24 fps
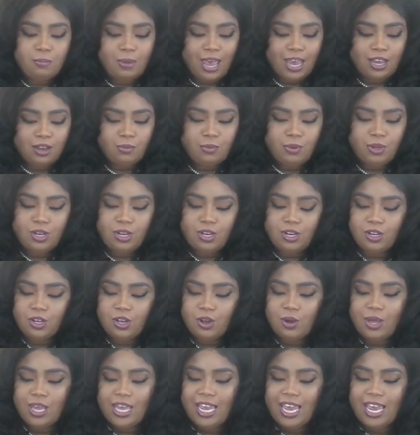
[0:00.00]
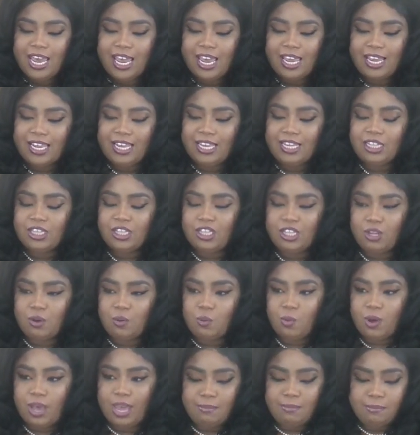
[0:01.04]
we're back, and we're going to go ahead and get the
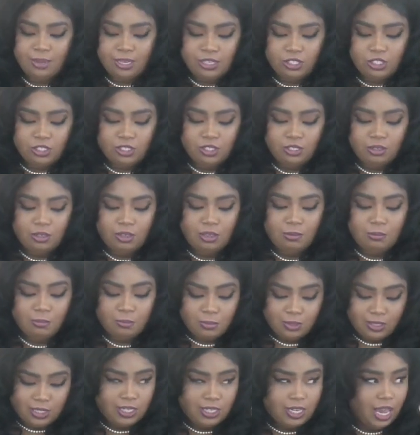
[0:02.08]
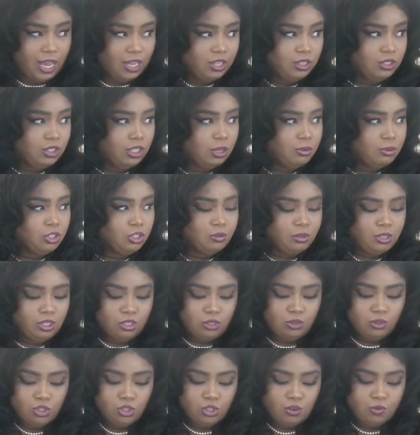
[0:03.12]
wet mix together. what you
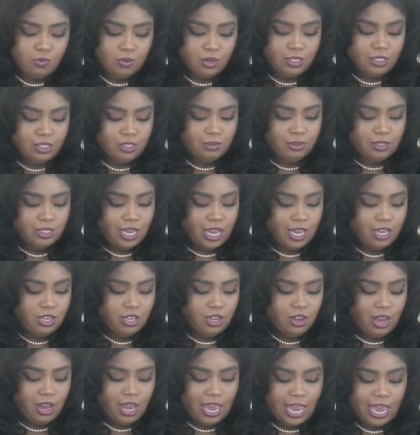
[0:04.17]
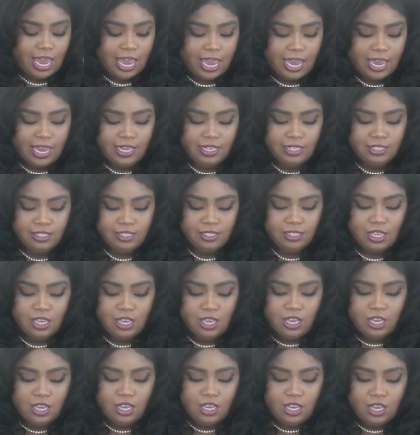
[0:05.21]
want to do is you want to take your eggs,
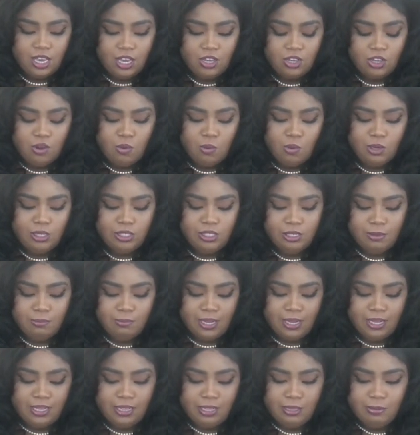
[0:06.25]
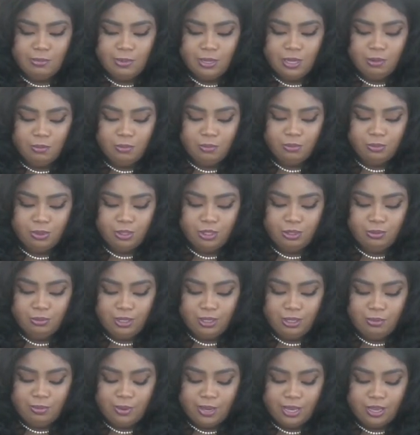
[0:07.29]
and you want to beat them up really,
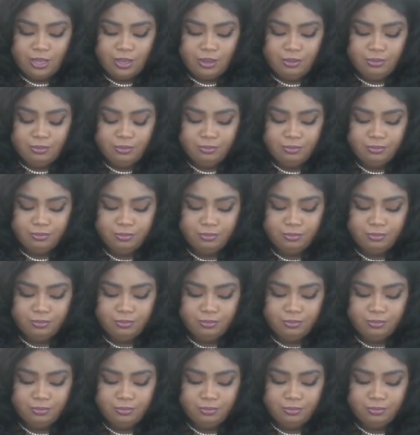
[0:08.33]
really well.